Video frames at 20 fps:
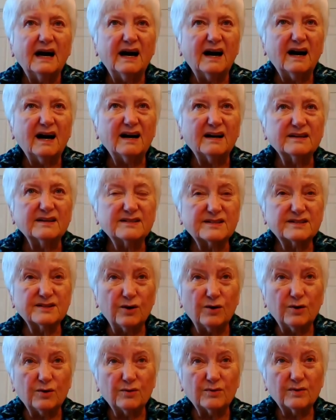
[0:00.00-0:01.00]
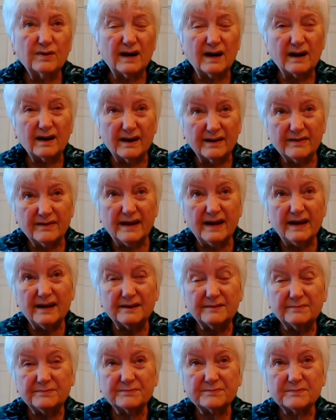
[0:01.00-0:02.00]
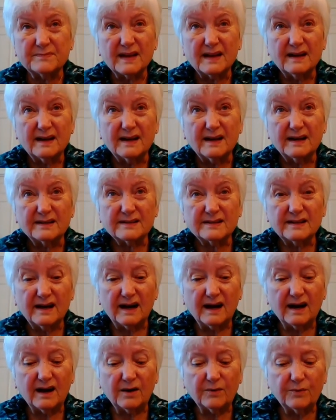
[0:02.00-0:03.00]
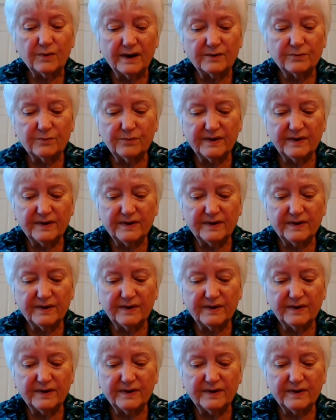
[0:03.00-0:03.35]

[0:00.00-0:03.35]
When